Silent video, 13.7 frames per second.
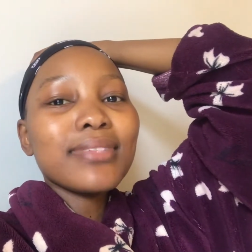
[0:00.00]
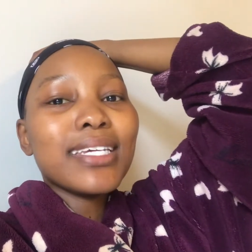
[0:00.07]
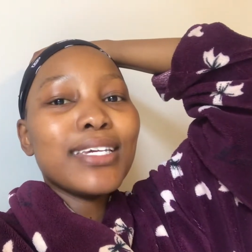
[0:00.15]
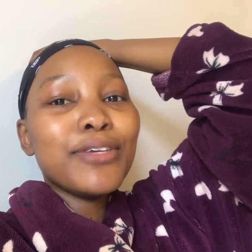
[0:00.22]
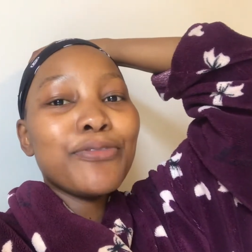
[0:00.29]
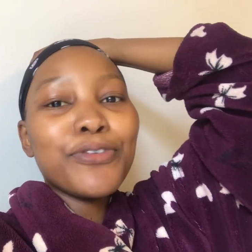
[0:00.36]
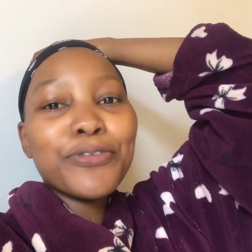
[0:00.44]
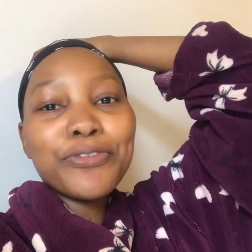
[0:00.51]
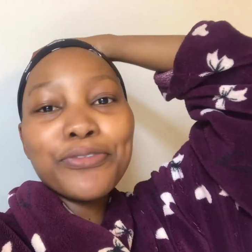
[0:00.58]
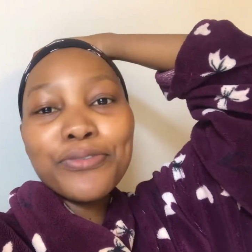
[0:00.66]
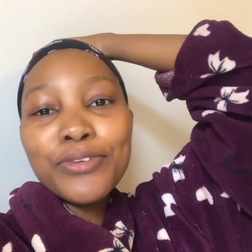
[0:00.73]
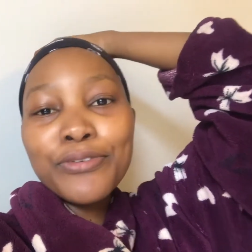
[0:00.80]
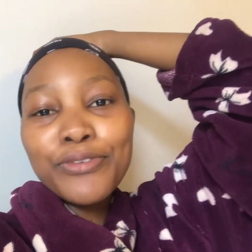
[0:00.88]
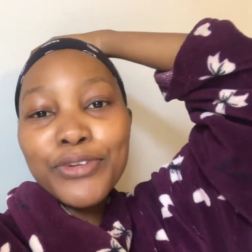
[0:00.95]

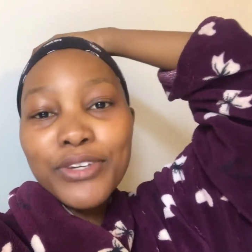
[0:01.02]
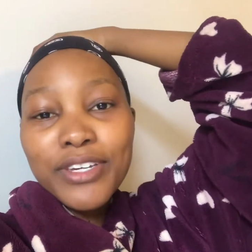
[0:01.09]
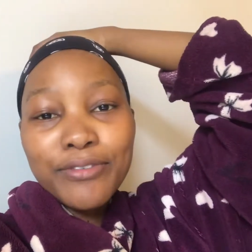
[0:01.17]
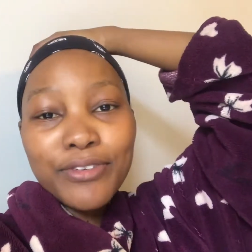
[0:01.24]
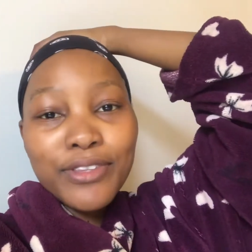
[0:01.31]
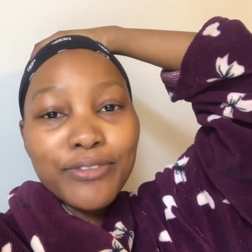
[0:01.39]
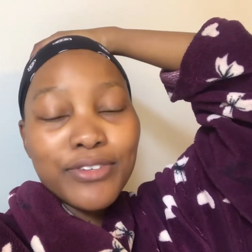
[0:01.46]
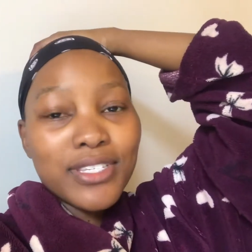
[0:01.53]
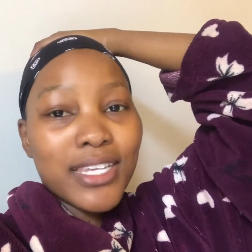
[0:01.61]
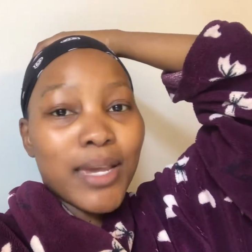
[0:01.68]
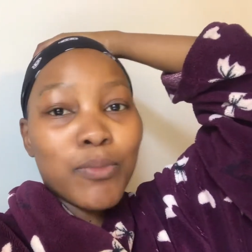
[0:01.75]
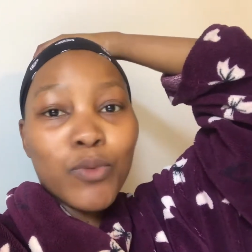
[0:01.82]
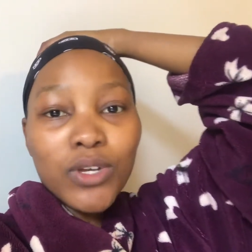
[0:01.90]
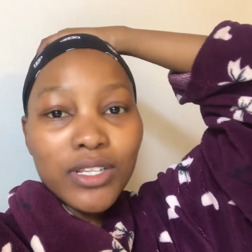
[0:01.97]
If you're here for the first
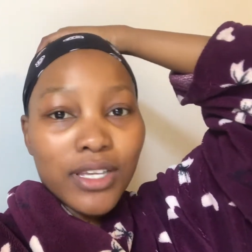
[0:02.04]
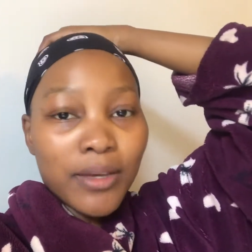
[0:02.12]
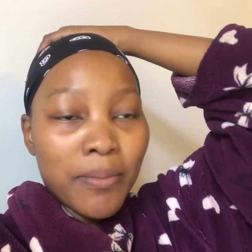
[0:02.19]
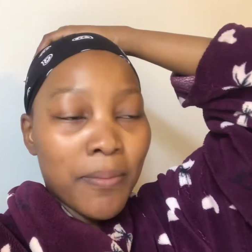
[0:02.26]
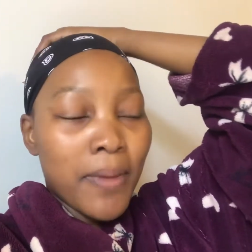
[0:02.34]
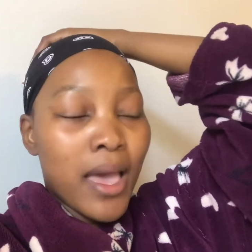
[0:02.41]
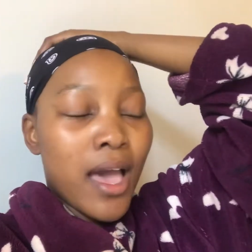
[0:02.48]
time, welcome.